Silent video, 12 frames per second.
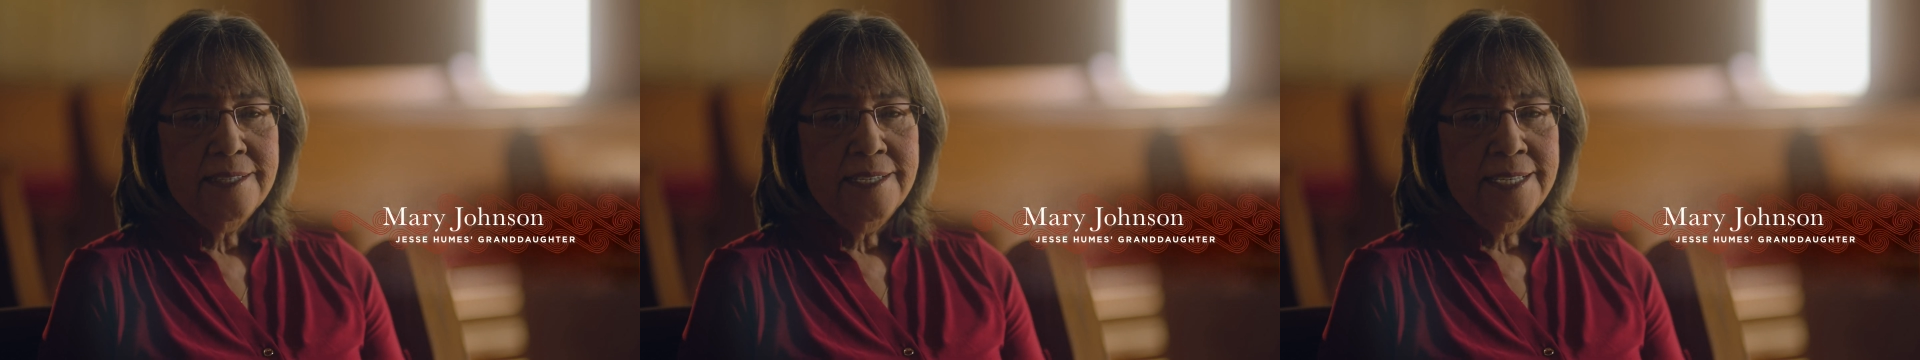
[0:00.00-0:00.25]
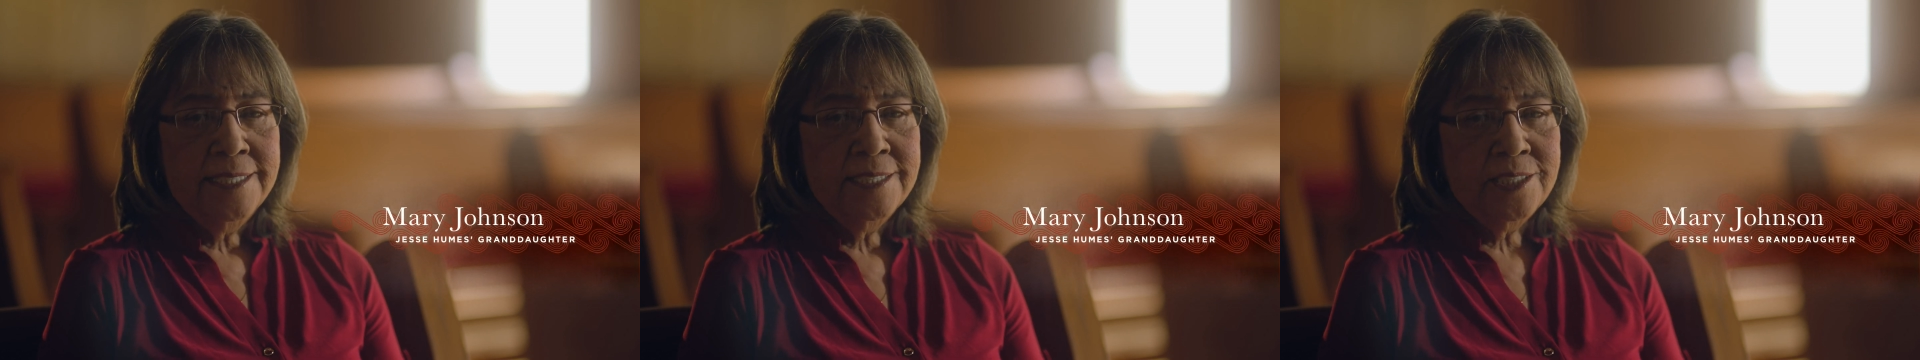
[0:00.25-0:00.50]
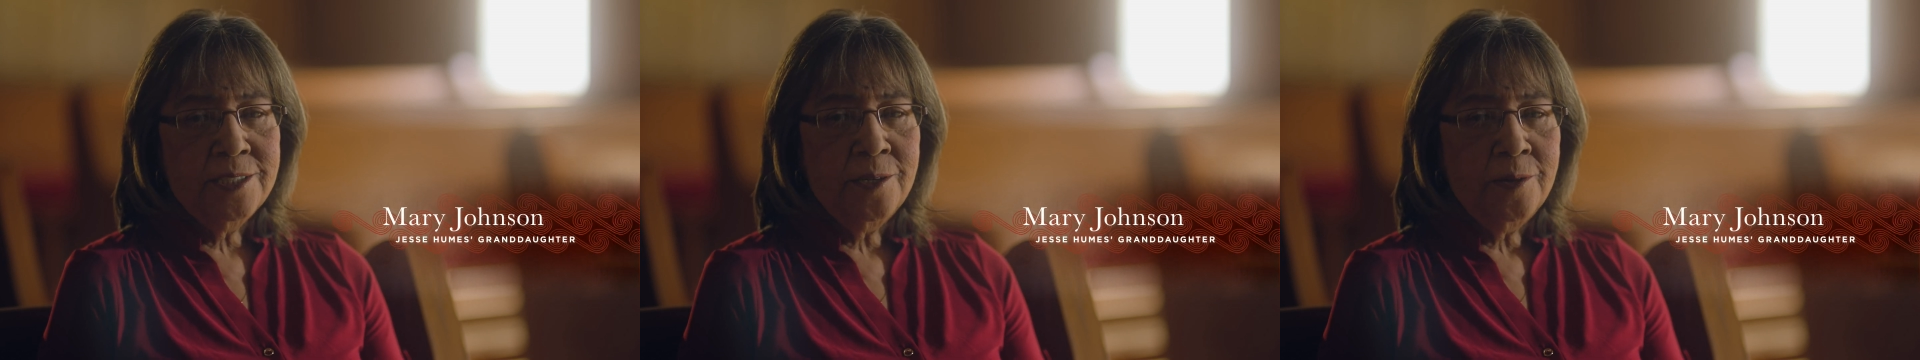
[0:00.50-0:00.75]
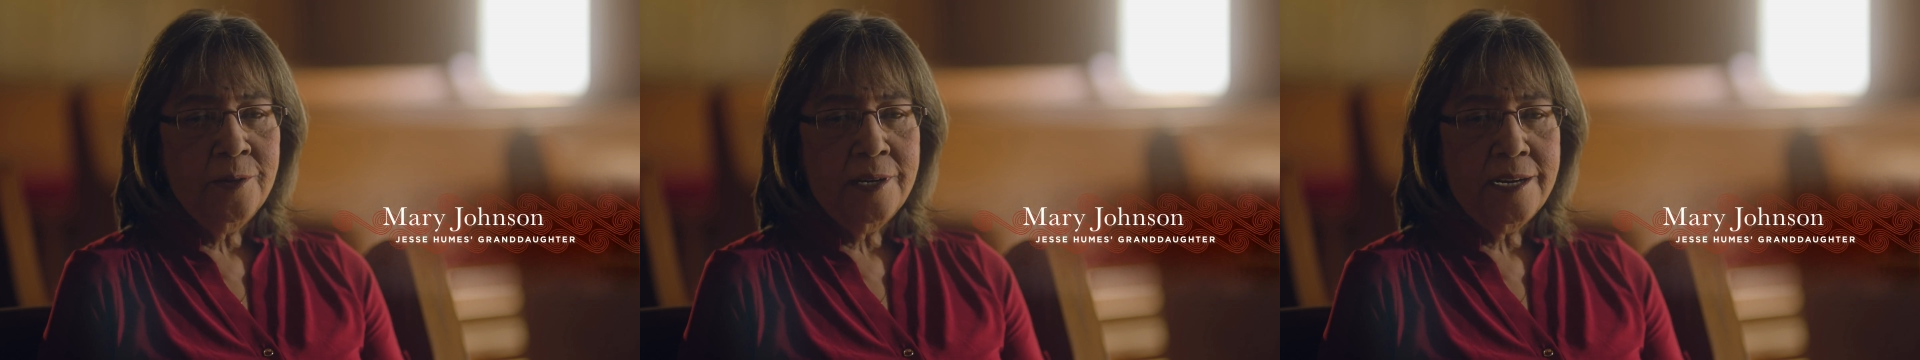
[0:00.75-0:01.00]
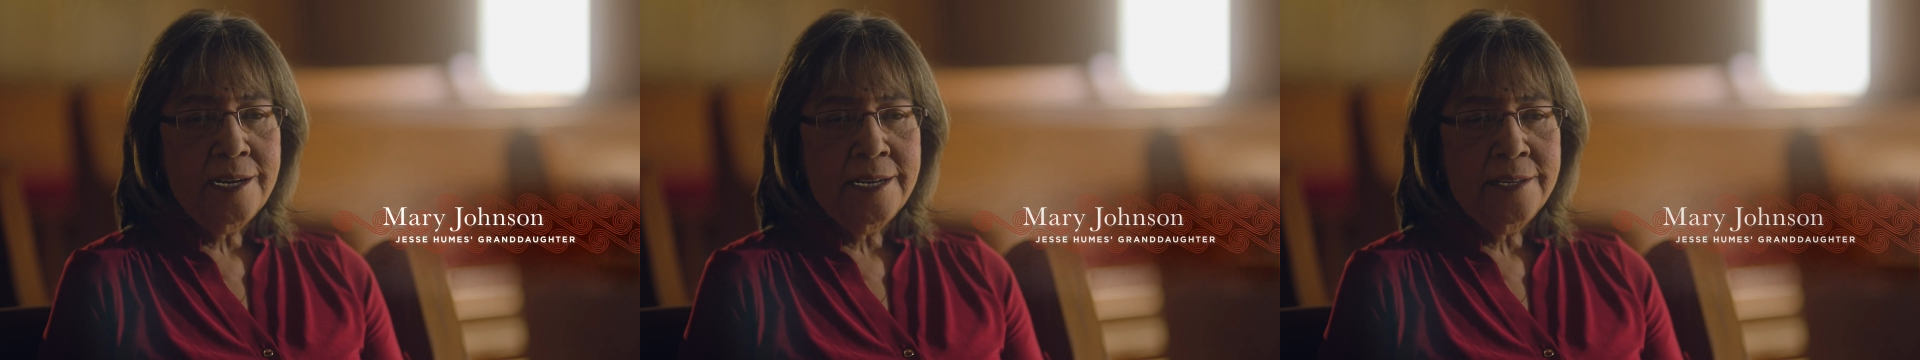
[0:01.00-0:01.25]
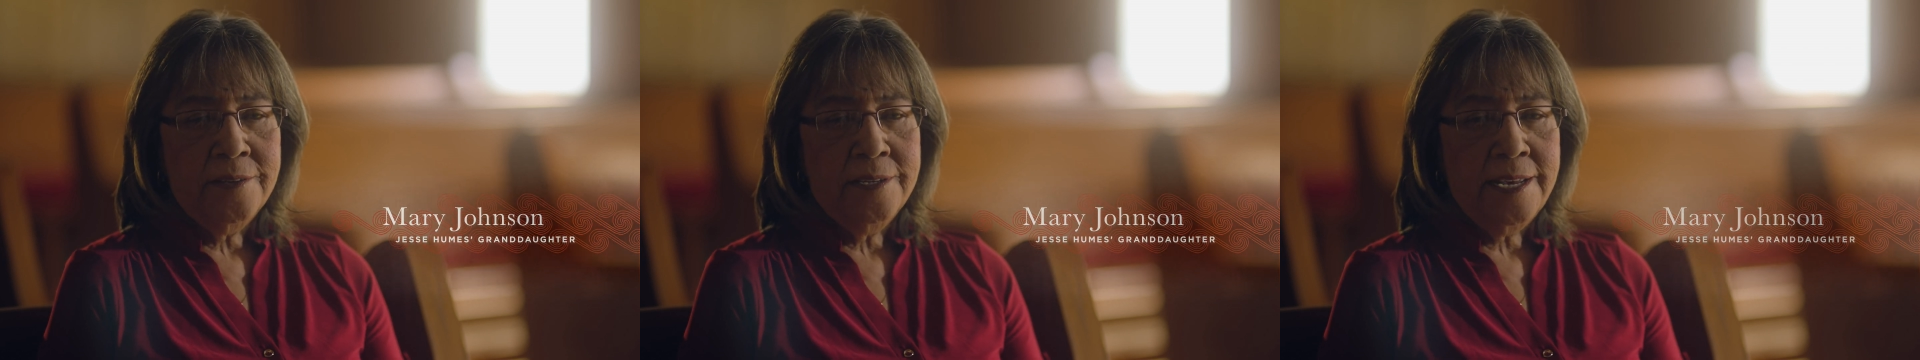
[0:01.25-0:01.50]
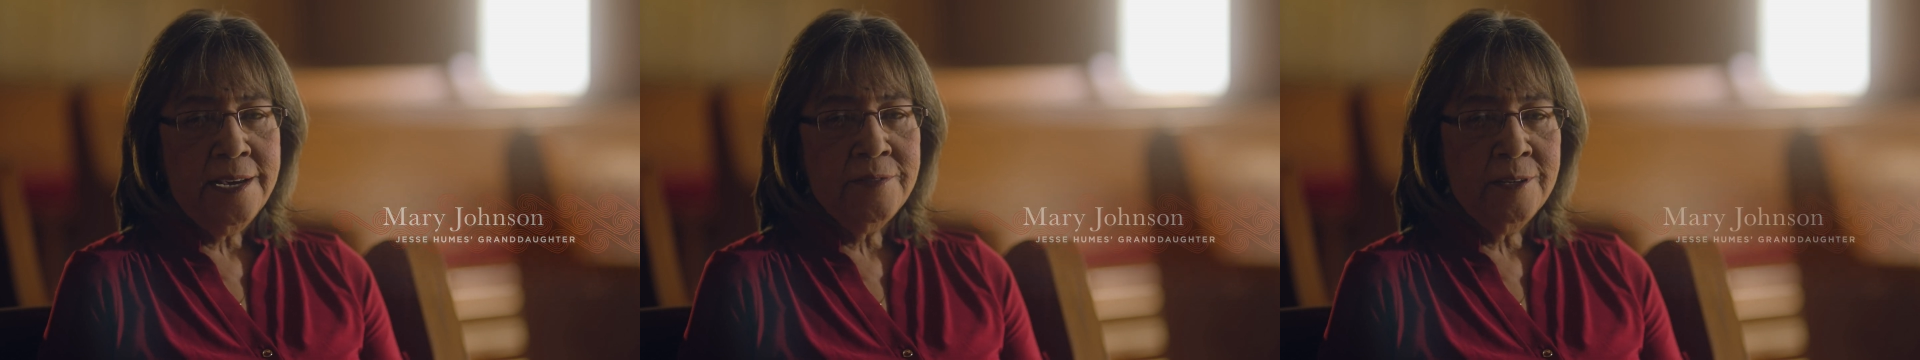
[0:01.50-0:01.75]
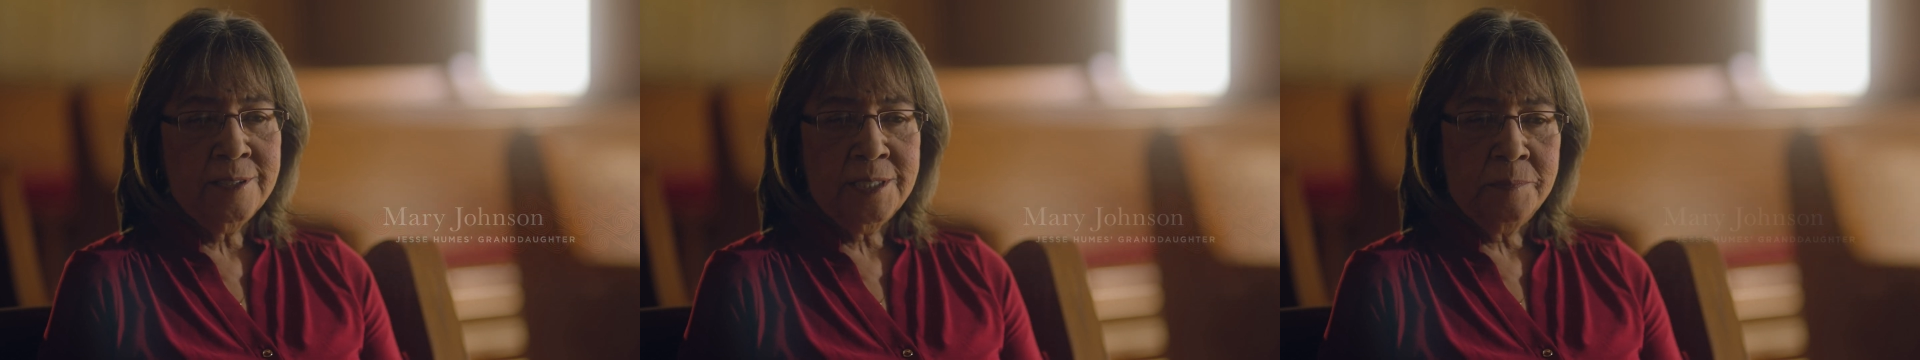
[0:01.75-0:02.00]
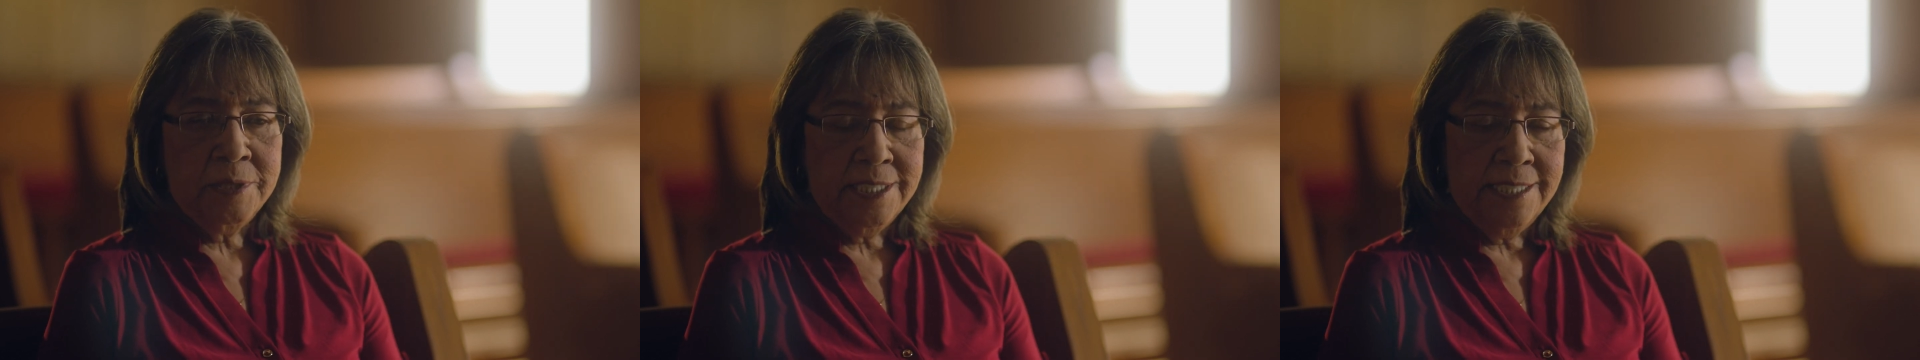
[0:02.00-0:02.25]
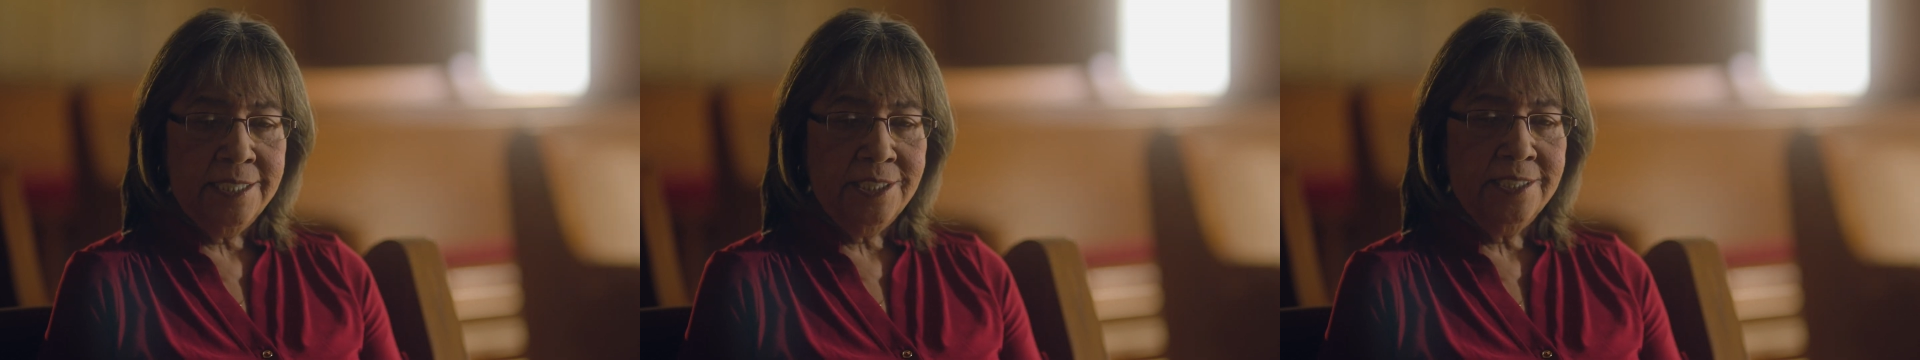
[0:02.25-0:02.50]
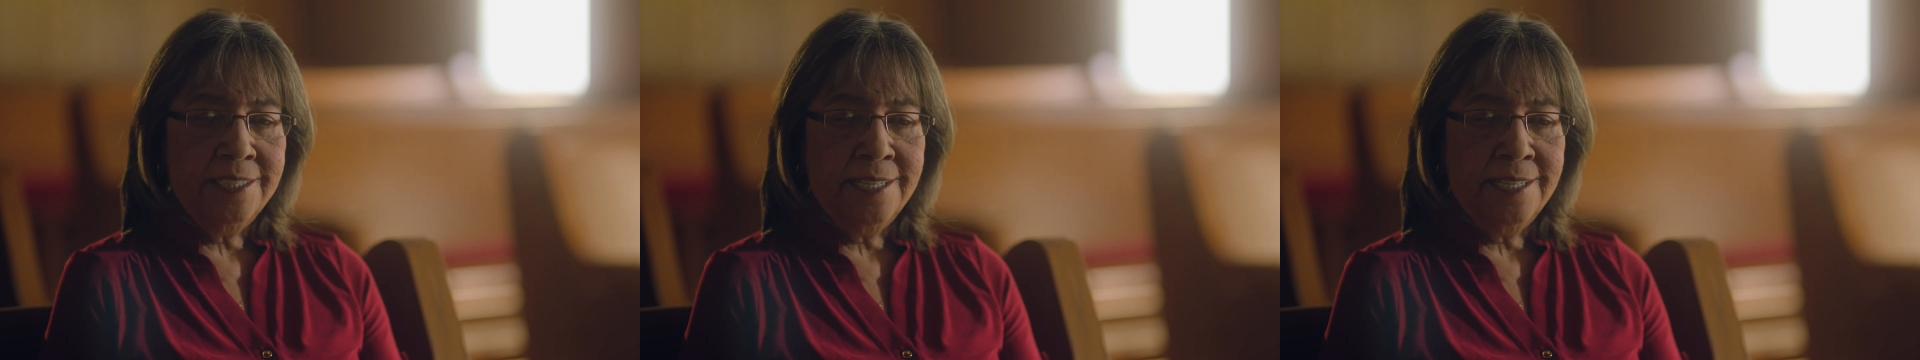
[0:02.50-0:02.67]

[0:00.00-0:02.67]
And so I have those in possession